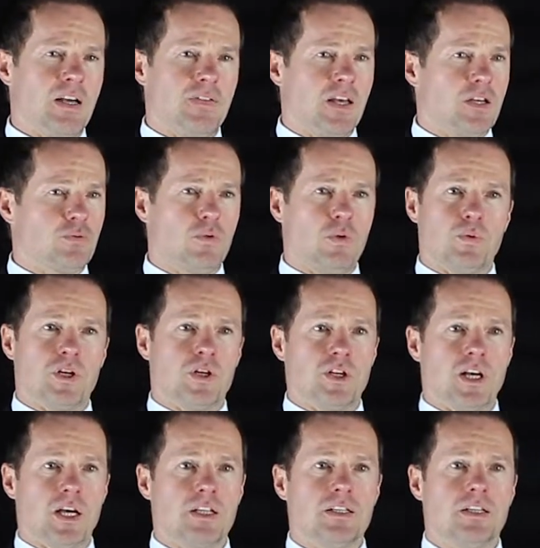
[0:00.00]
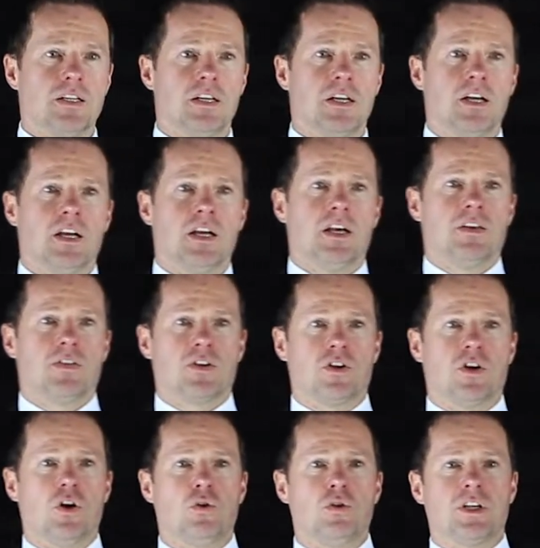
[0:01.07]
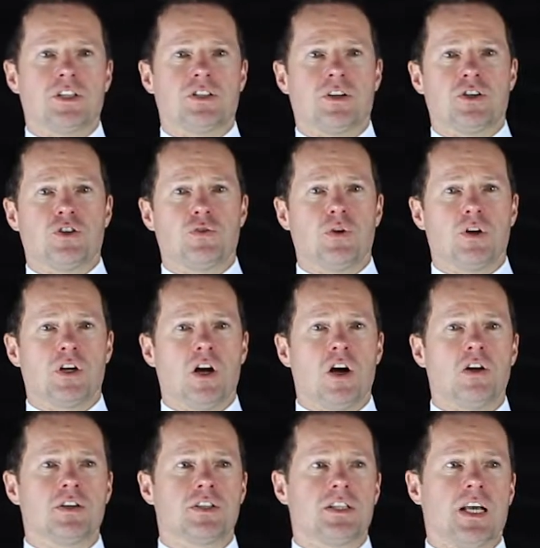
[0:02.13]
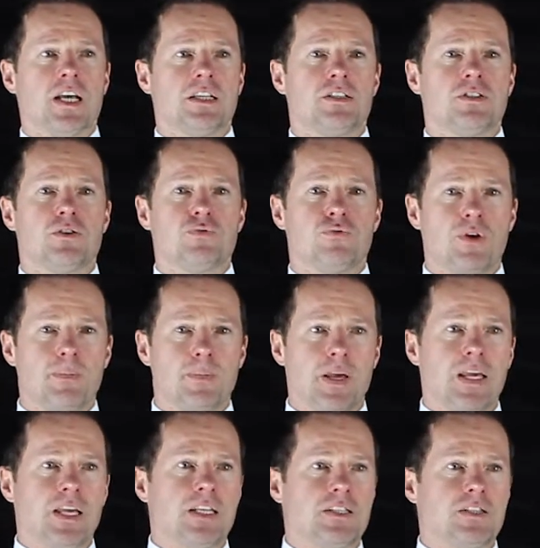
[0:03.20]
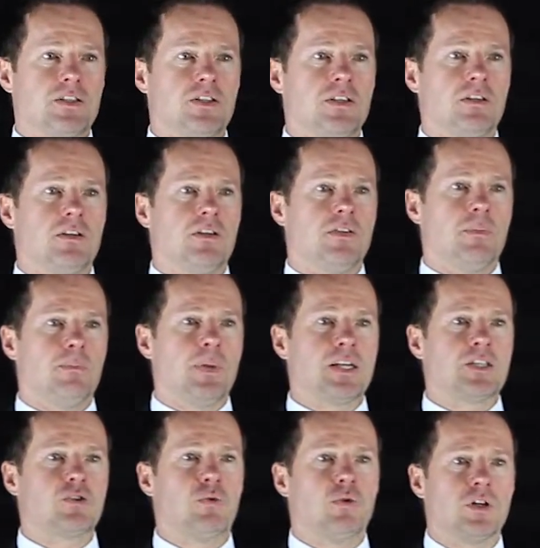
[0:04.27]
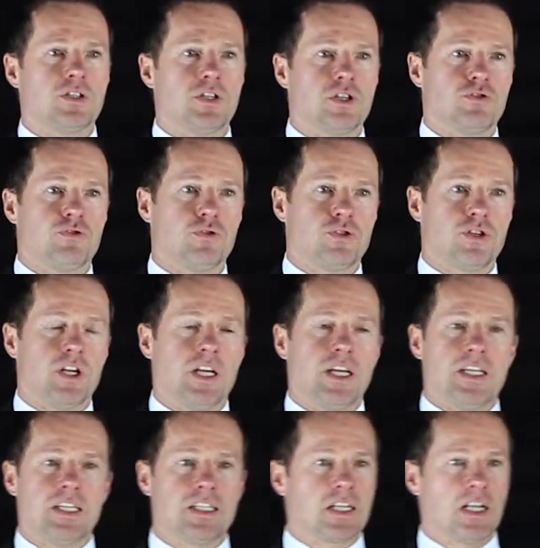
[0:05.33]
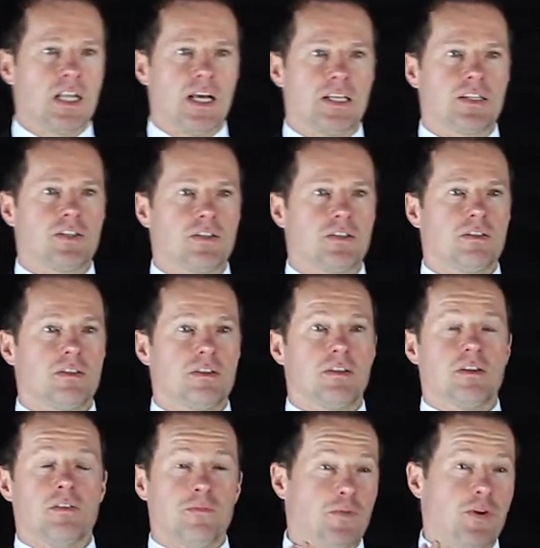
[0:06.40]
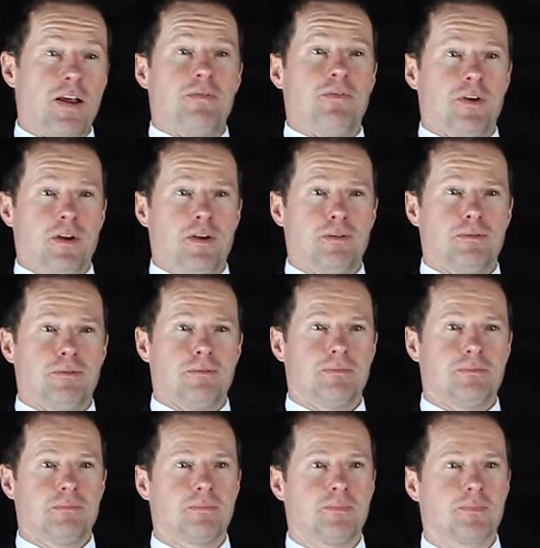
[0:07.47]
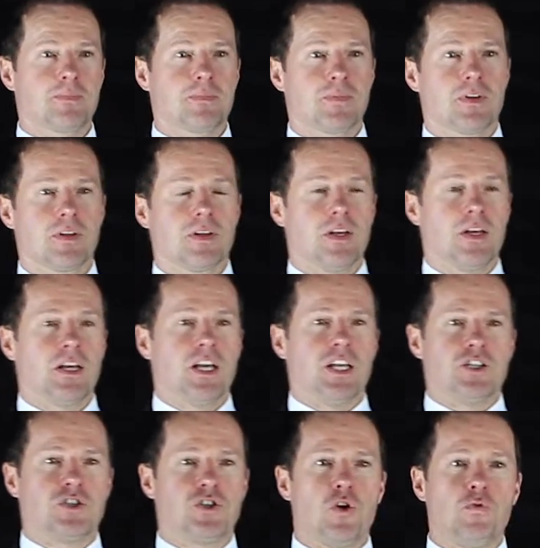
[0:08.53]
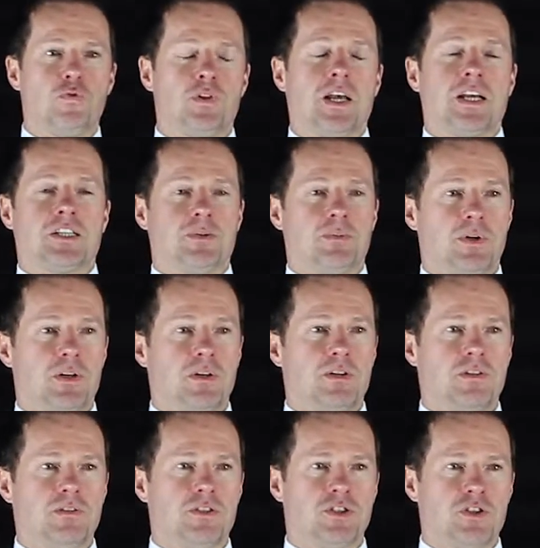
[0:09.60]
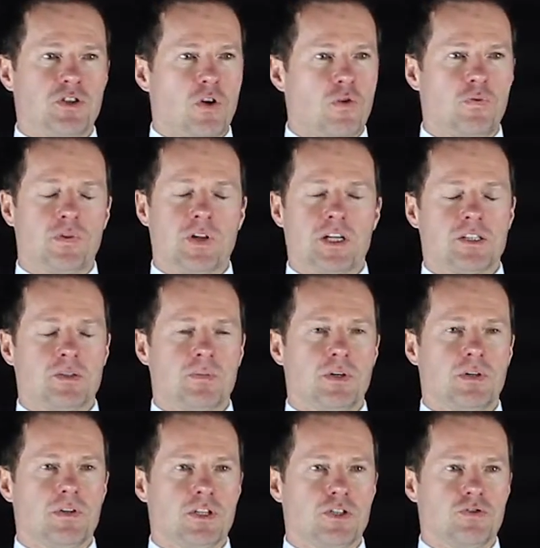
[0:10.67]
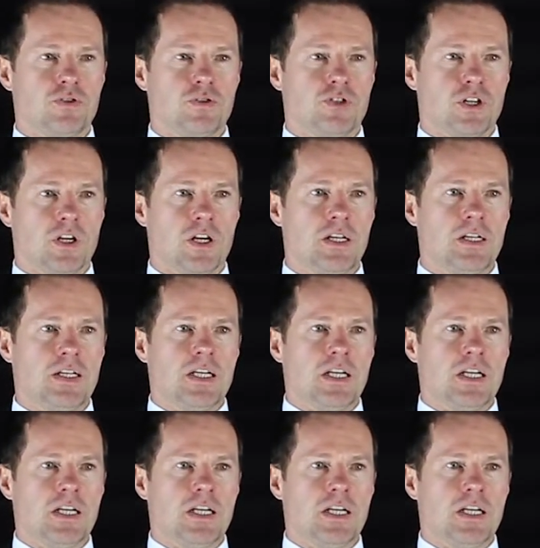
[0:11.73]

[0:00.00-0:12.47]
and that's what we're good at. The goal is to ensure Gala Tent remains the best quality structure in its class forever. It's so flexible, this structure.